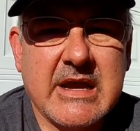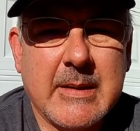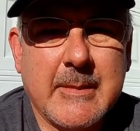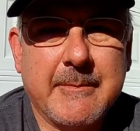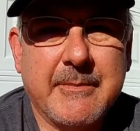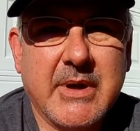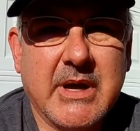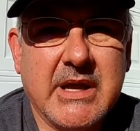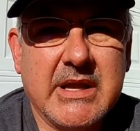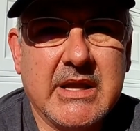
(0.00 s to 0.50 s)

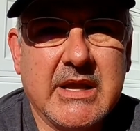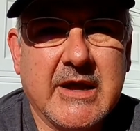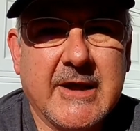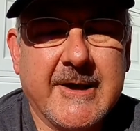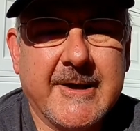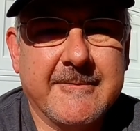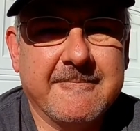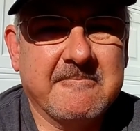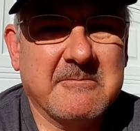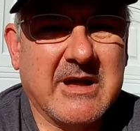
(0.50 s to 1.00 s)
But
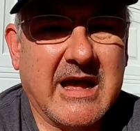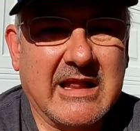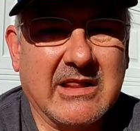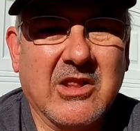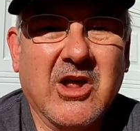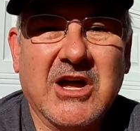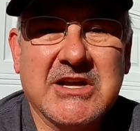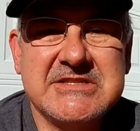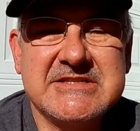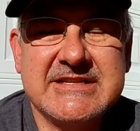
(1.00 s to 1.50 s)
I
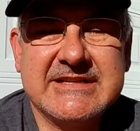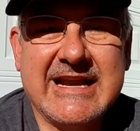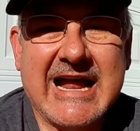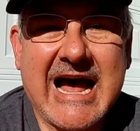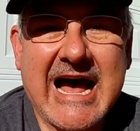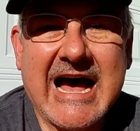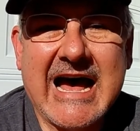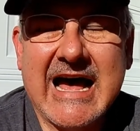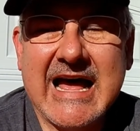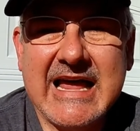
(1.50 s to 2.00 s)
lost an
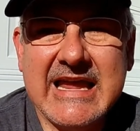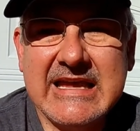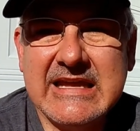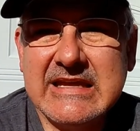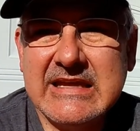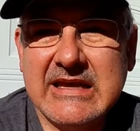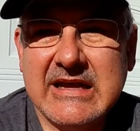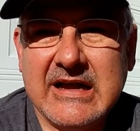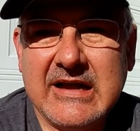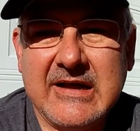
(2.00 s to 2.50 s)
eye
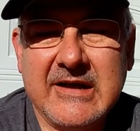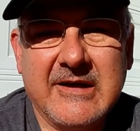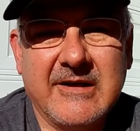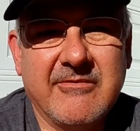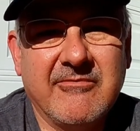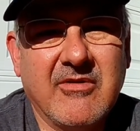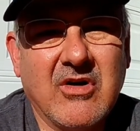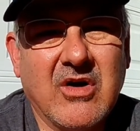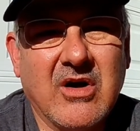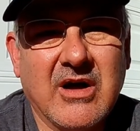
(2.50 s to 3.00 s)

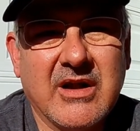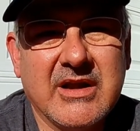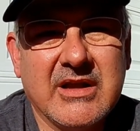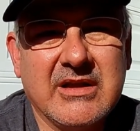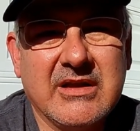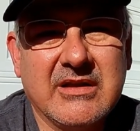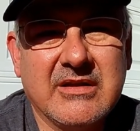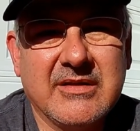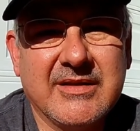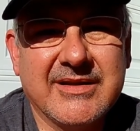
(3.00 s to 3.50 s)
on it.
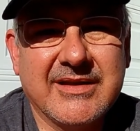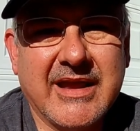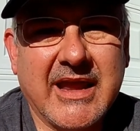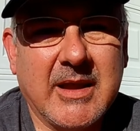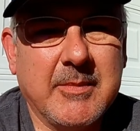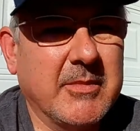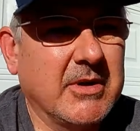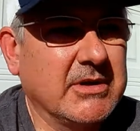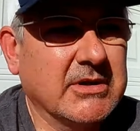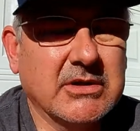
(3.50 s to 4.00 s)
It
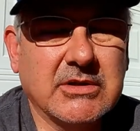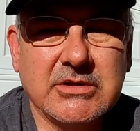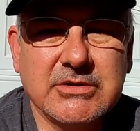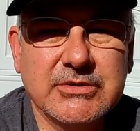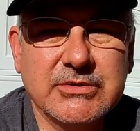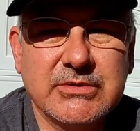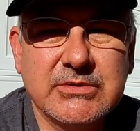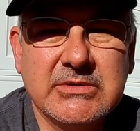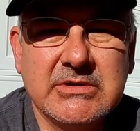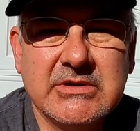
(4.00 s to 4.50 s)
came
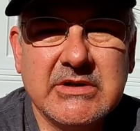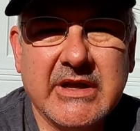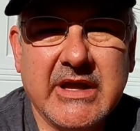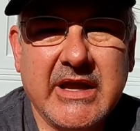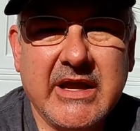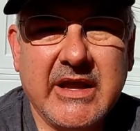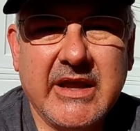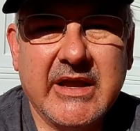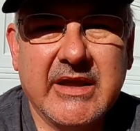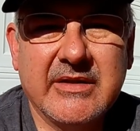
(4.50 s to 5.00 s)
unglued,
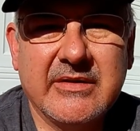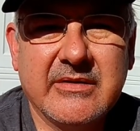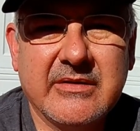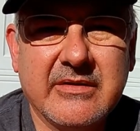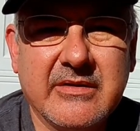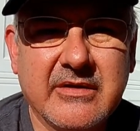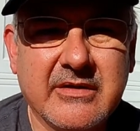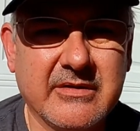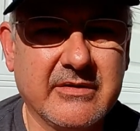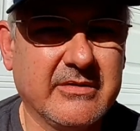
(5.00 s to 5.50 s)
and
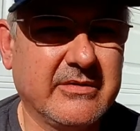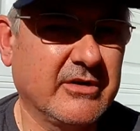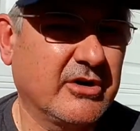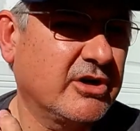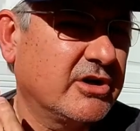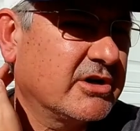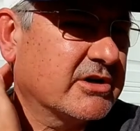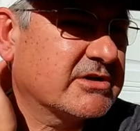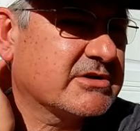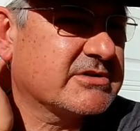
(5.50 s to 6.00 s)
the
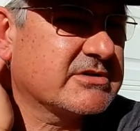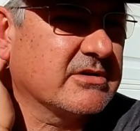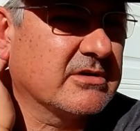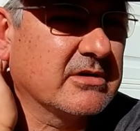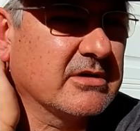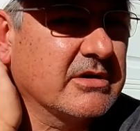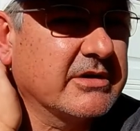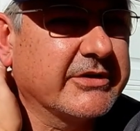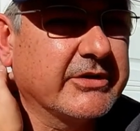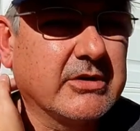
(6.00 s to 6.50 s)
hooks are a
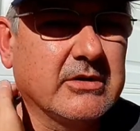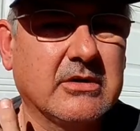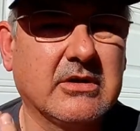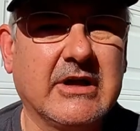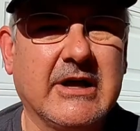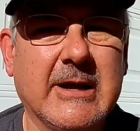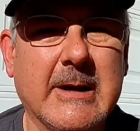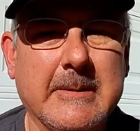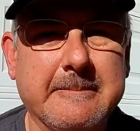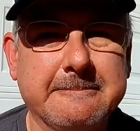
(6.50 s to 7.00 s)

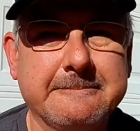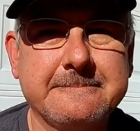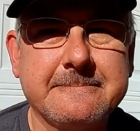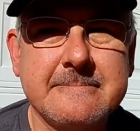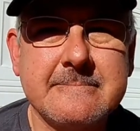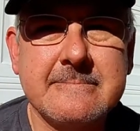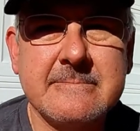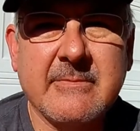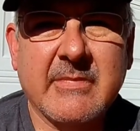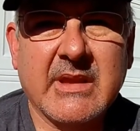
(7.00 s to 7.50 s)
little
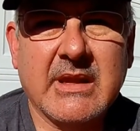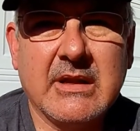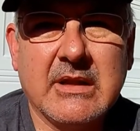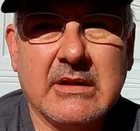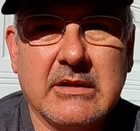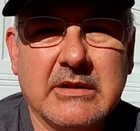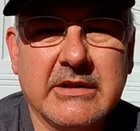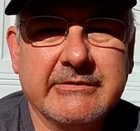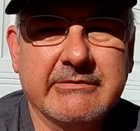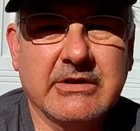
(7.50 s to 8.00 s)

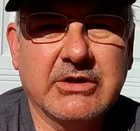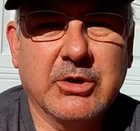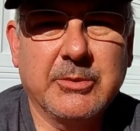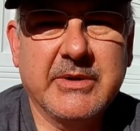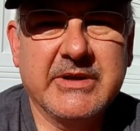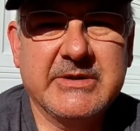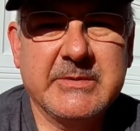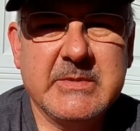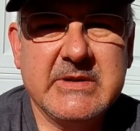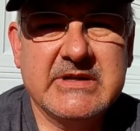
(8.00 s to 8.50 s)
leave a little
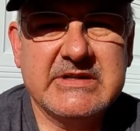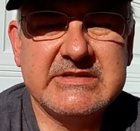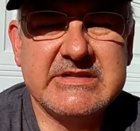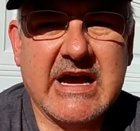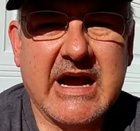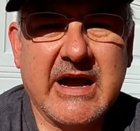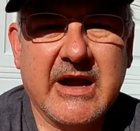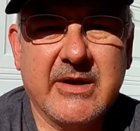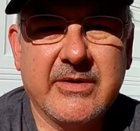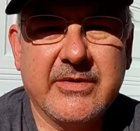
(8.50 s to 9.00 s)
bit to be
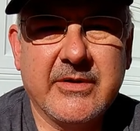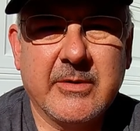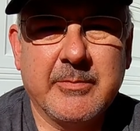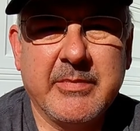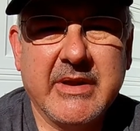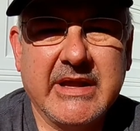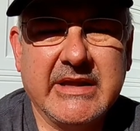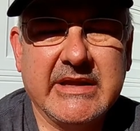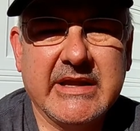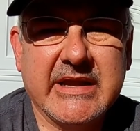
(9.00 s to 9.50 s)
desired. They're
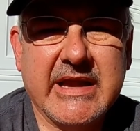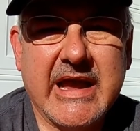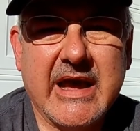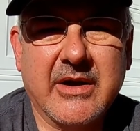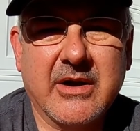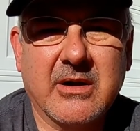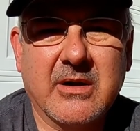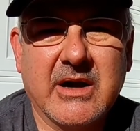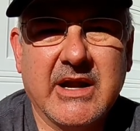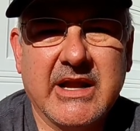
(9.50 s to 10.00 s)
bending out
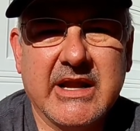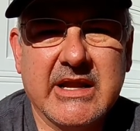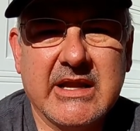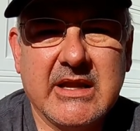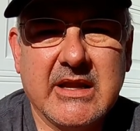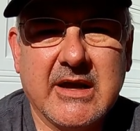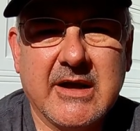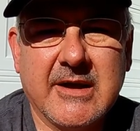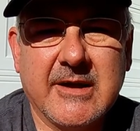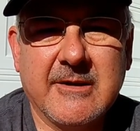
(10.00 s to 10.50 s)
already.
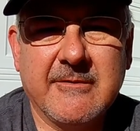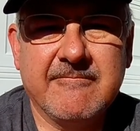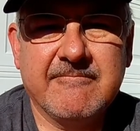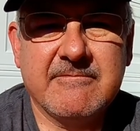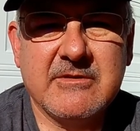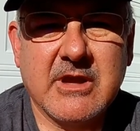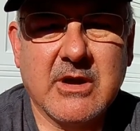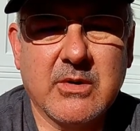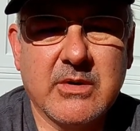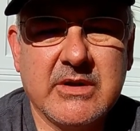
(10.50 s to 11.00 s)

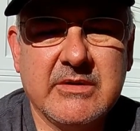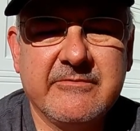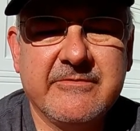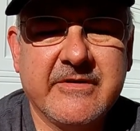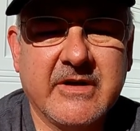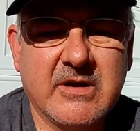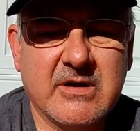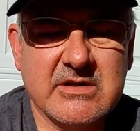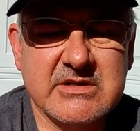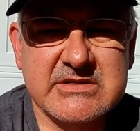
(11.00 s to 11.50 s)
In
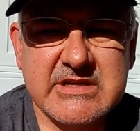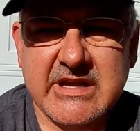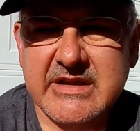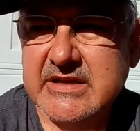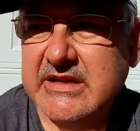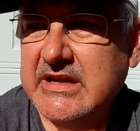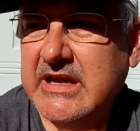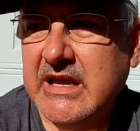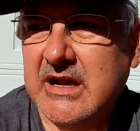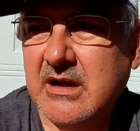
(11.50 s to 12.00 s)
fairness, I
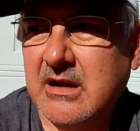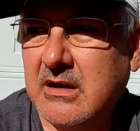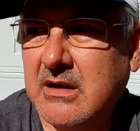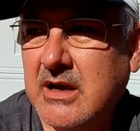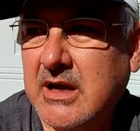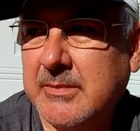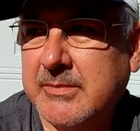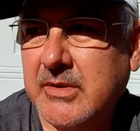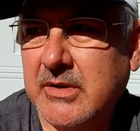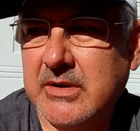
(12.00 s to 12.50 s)
did get hung
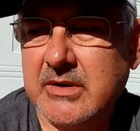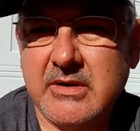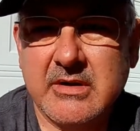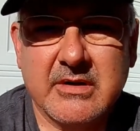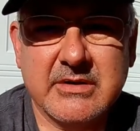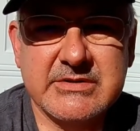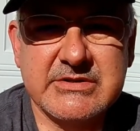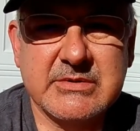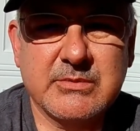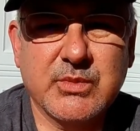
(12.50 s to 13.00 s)
up
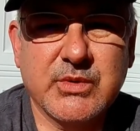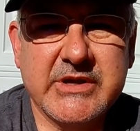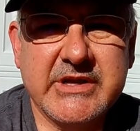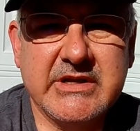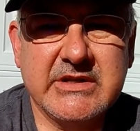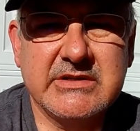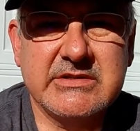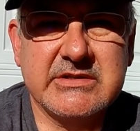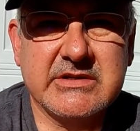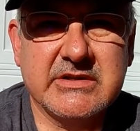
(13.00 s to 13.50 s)
on some
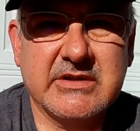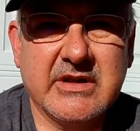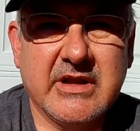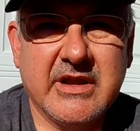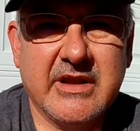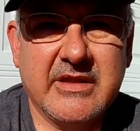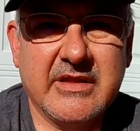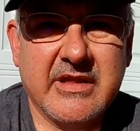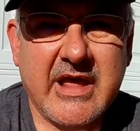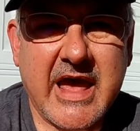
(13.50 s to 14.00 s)
weeds,
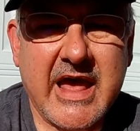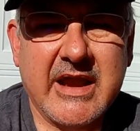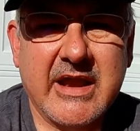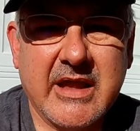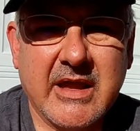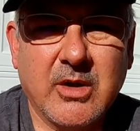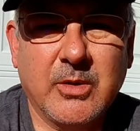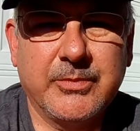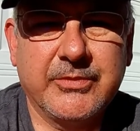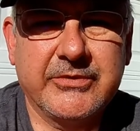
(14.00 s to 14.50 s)
and that
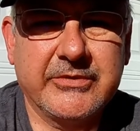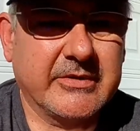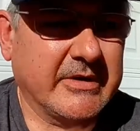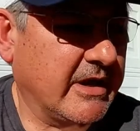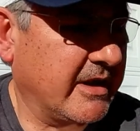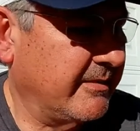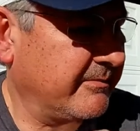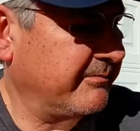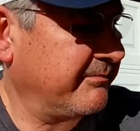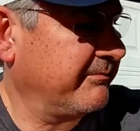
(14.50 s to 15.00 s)
helped
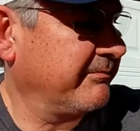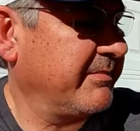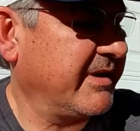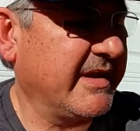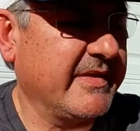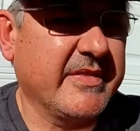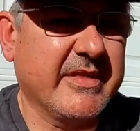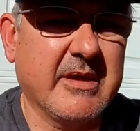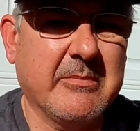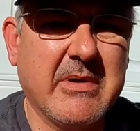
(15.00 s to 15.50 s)

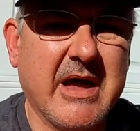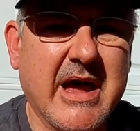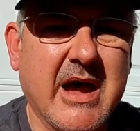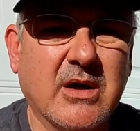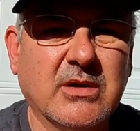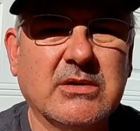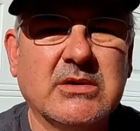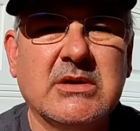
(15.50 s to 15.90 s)
bend them out.